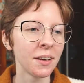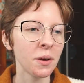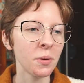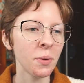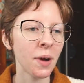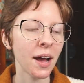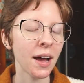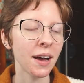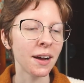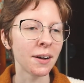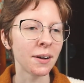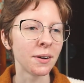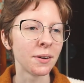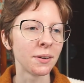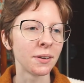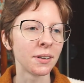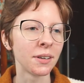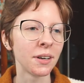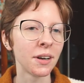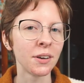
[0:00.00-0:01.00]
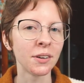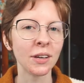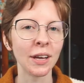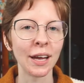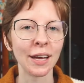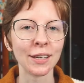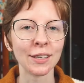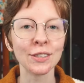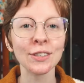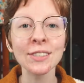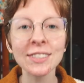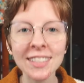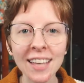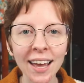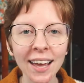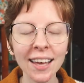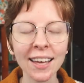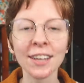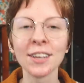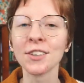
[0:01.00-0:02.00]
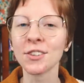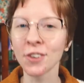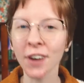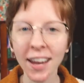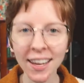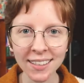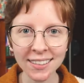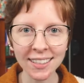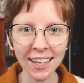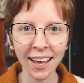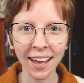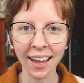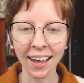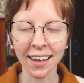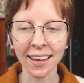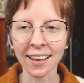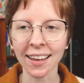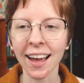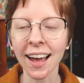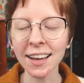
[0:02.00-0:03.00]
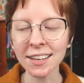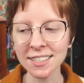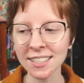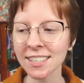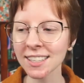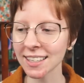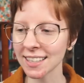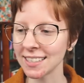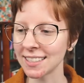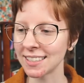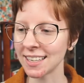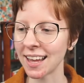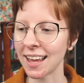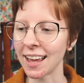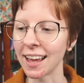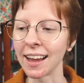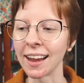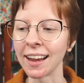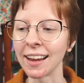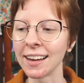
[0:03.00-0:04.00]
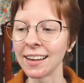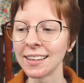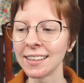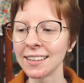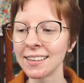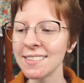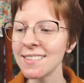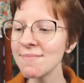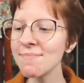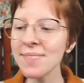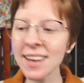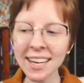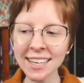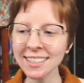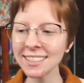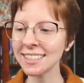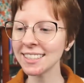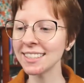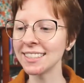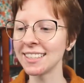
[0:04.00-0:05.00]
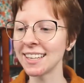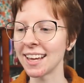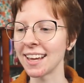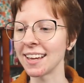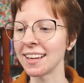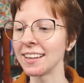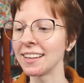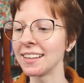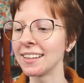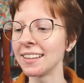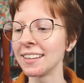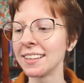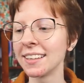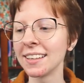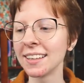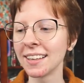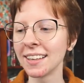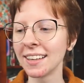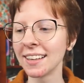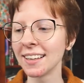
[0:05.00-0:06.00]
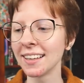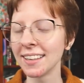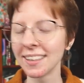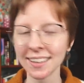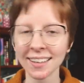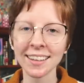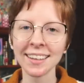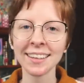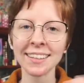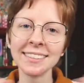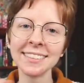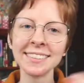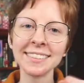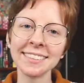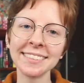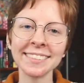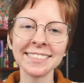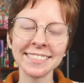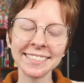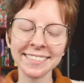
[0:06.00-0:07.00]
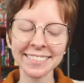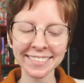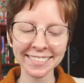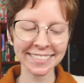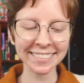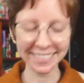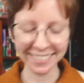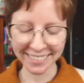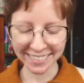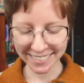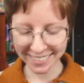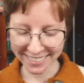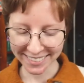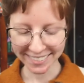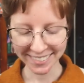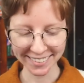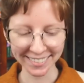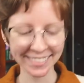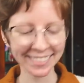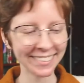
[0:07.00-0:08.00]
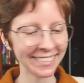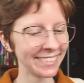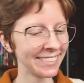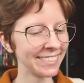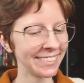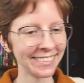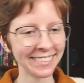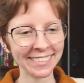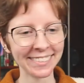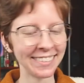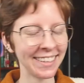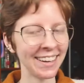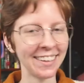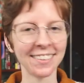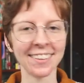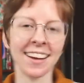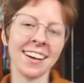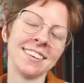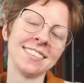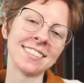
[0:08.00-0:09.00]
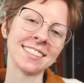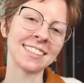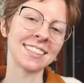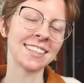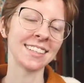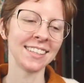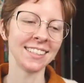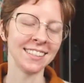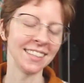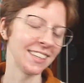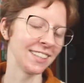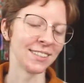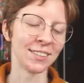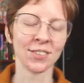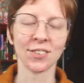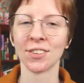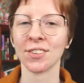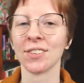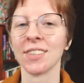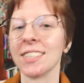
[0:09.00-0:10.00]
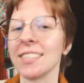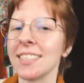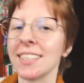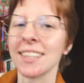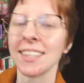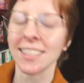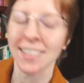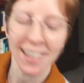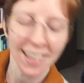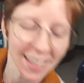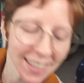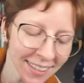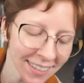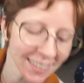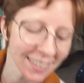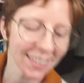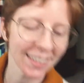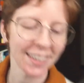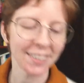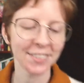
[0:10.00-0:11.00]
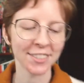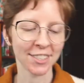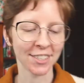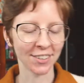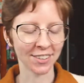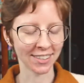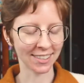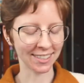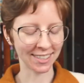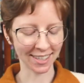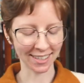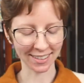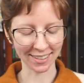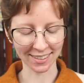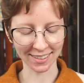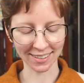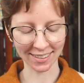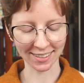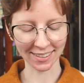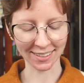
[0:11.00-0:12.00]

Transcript: Wow. Okay, good day, great day, excellent day, amazing day. Ah. Okay, I'm just gonna dance for the rest of the day. I'm so excited.